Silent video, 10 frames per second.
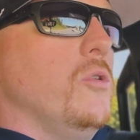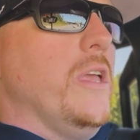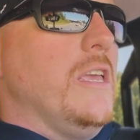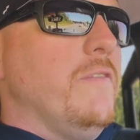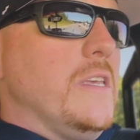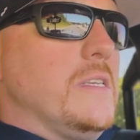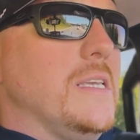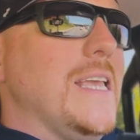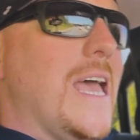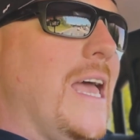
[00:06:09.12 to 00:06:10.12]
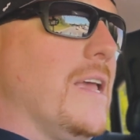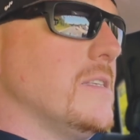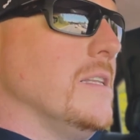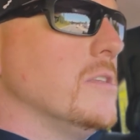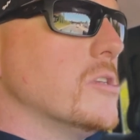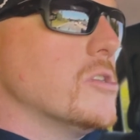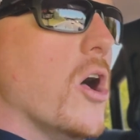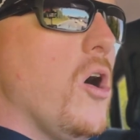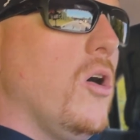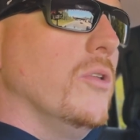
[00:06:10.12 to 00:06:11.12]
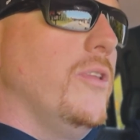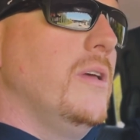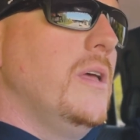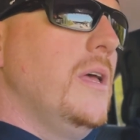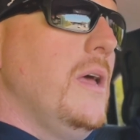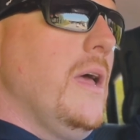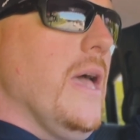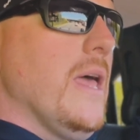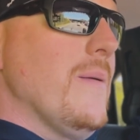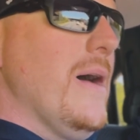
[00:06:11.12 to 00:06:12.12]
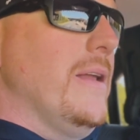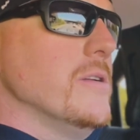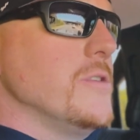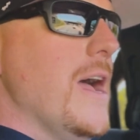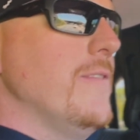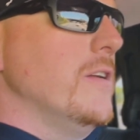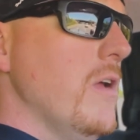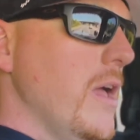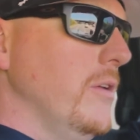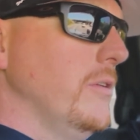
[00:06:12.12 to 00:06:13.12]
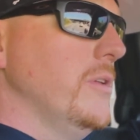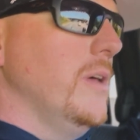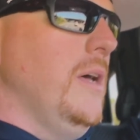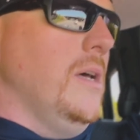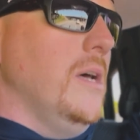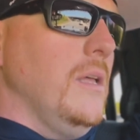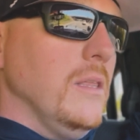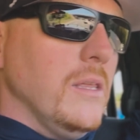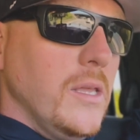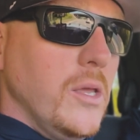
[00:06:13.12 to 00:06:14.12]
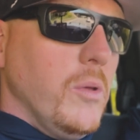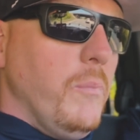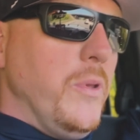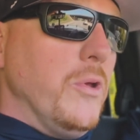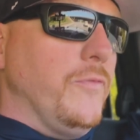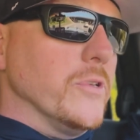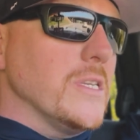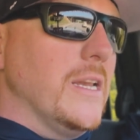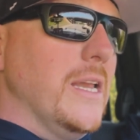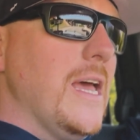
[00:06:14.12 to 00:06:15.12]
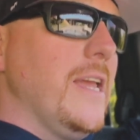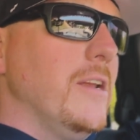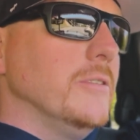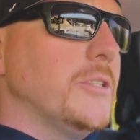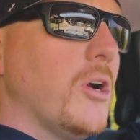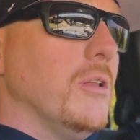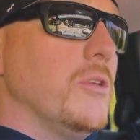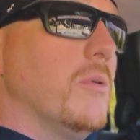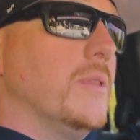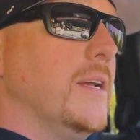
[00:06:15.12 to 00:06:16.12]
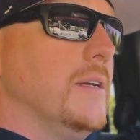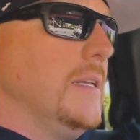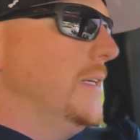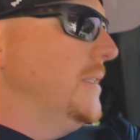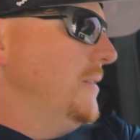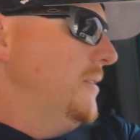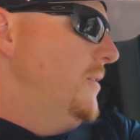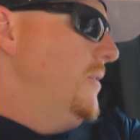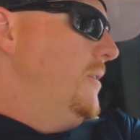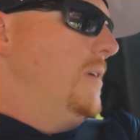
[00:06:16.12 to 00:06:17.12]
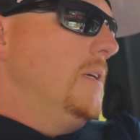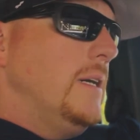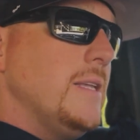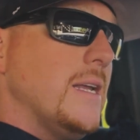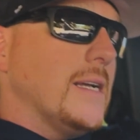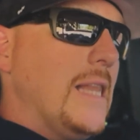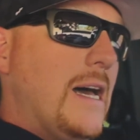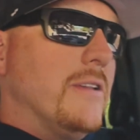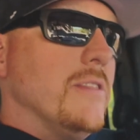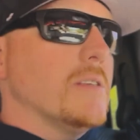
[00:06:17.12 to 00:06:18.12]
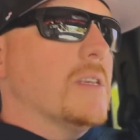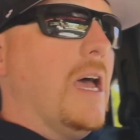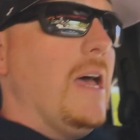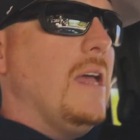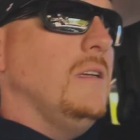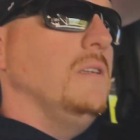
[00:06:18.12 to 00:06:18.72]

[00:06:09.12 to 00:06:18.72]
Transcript: EVCX installed, and I'm out here driving around. Beautiful sunny day here in Charlotte, North Carolina. Not a cloud in the sky,